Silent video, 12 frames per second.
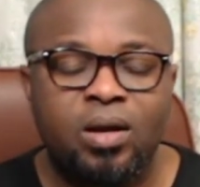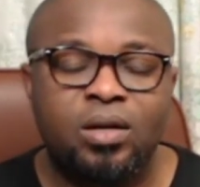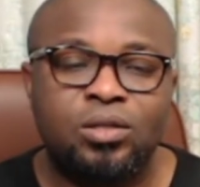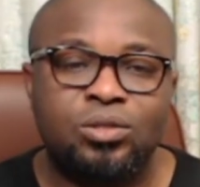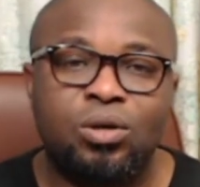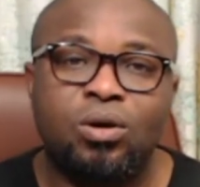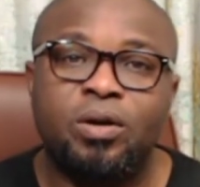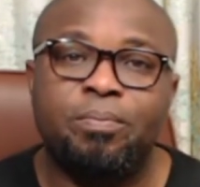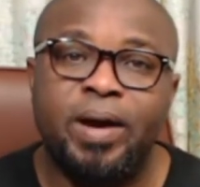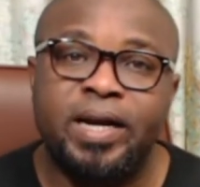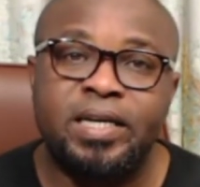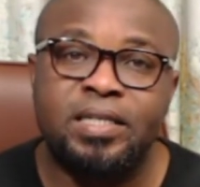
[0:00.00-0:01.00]
So
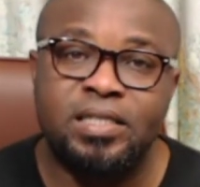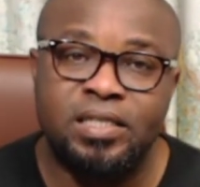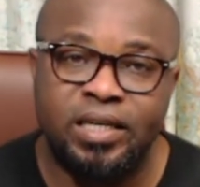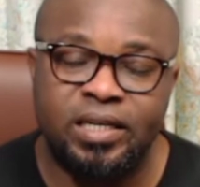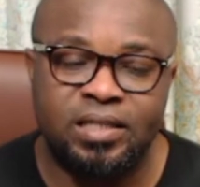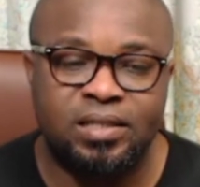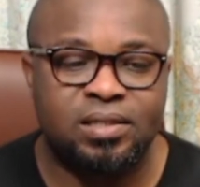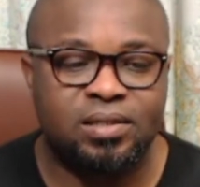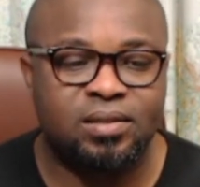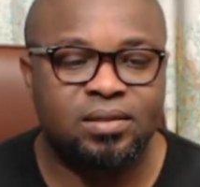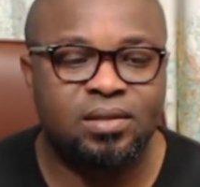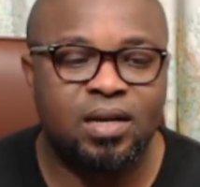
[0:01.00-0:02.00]
back in the days,
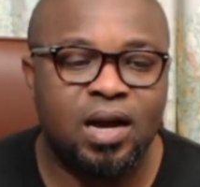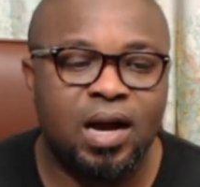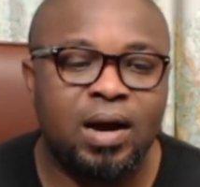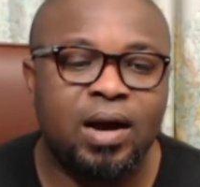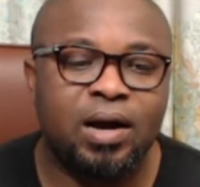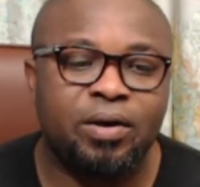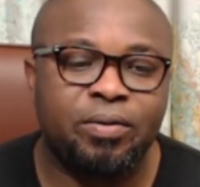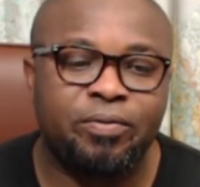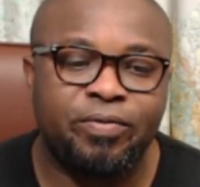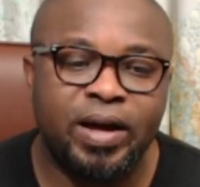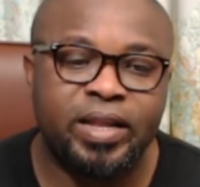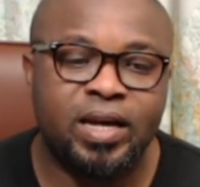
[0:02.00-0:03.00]
our
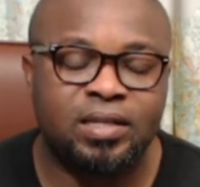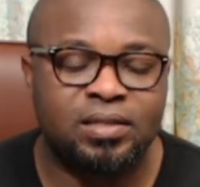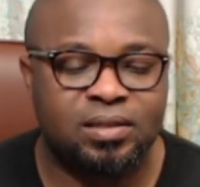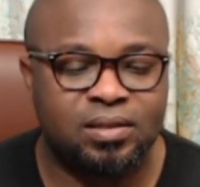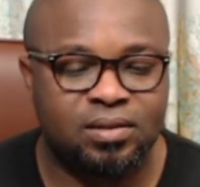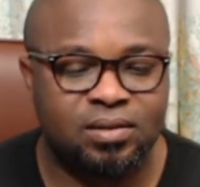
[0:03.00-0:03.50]
fathers